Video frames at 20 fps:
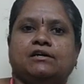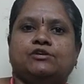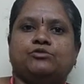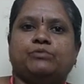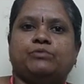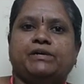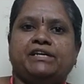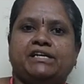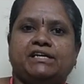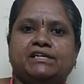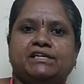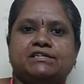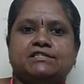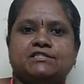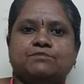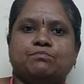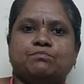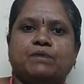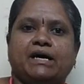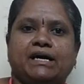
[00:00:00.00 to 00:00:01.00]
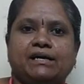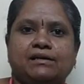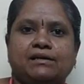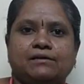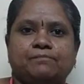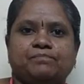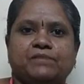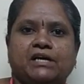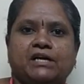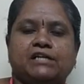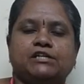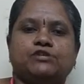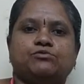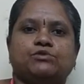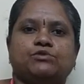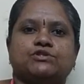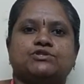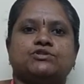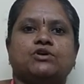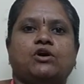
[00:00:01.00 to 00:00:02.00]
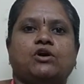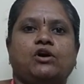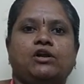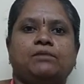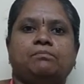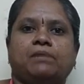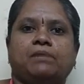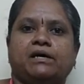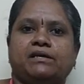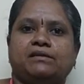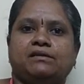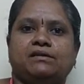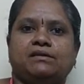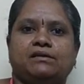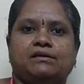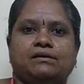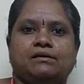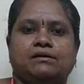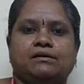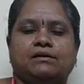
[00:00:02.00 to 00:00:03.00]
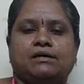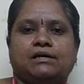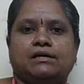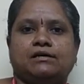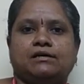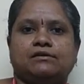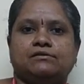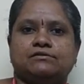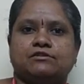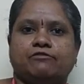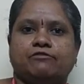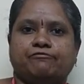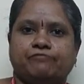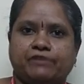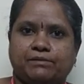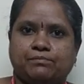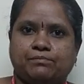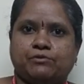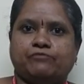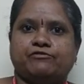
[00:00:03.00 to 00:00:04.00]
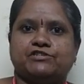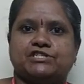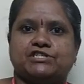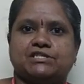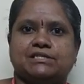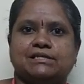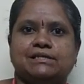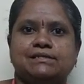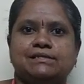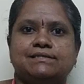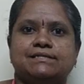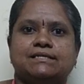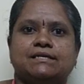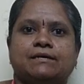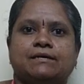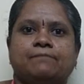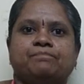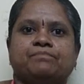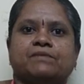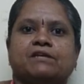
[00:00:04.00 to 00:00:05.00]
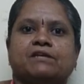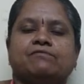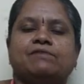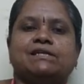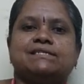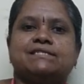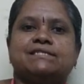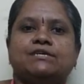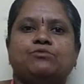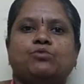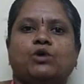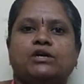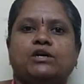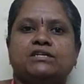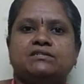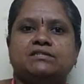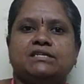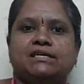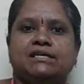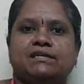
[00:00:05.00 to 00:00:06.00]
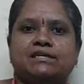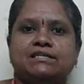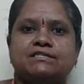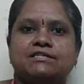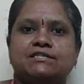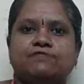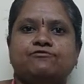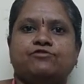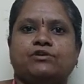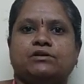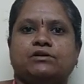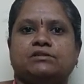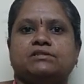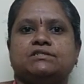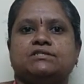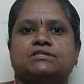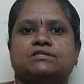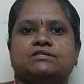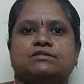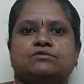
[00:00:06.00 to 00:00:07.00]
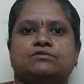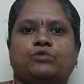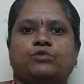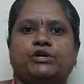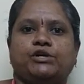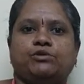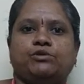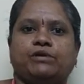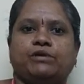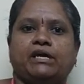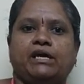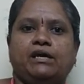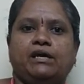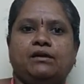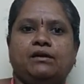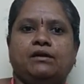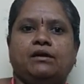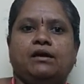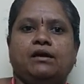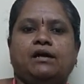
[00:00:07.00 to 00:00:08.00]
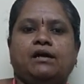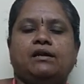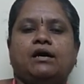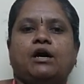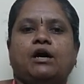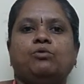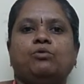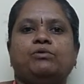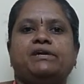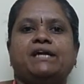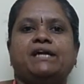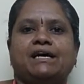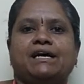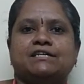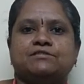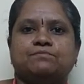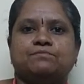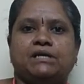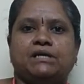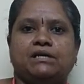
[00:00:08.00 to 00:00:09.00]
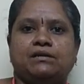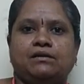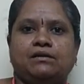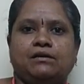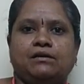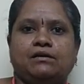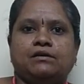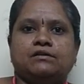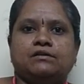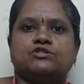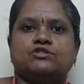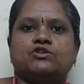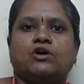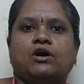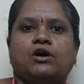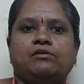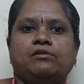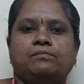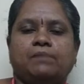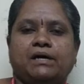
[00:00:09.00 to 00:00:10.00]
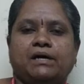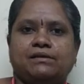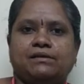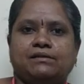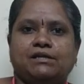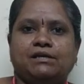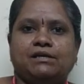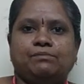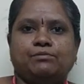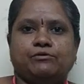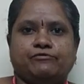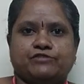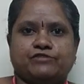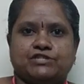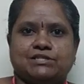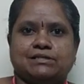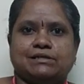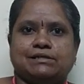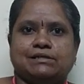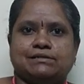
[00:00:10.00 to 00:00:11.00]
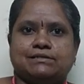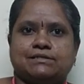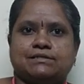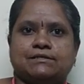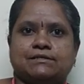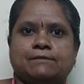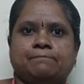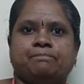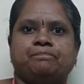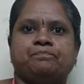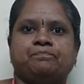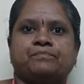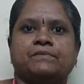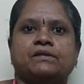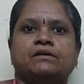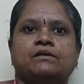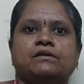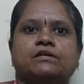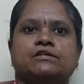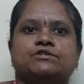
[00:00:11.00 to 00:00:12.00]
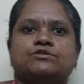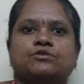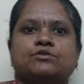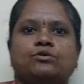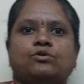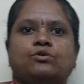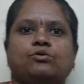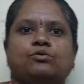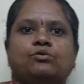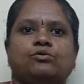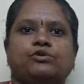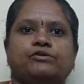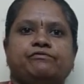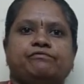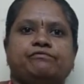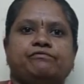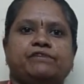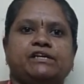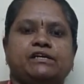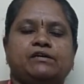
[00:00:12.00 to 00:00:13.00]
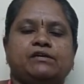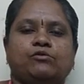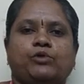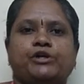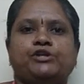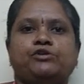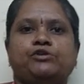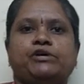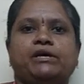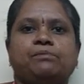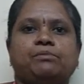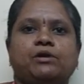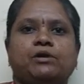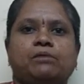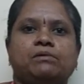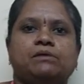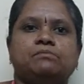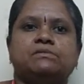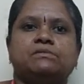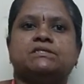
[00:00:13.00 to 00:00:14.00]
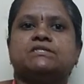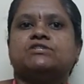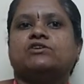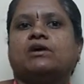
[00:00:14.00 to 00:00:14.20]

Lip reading: 20 years back and it was solved by software professionals. We will see what is the reason for this Y2K and how it has been solved by the professionals. So, Y2K problem is